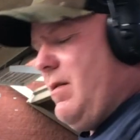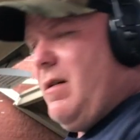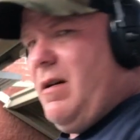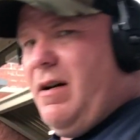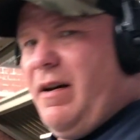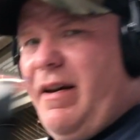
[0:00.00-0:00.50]

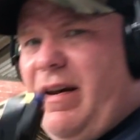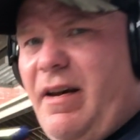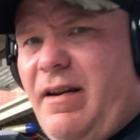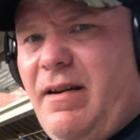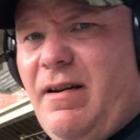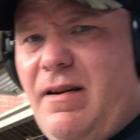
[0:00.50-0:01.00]

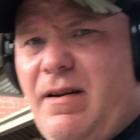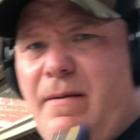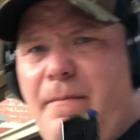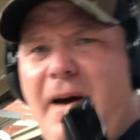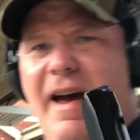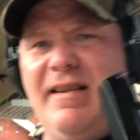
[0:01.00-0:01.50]
Again,
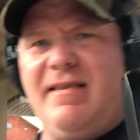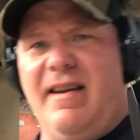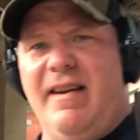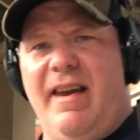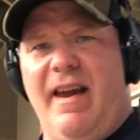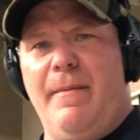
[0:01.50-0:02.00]

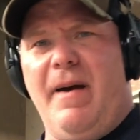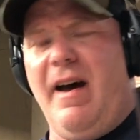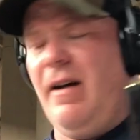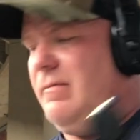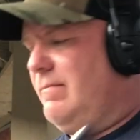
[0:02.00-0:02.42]
magazine came out.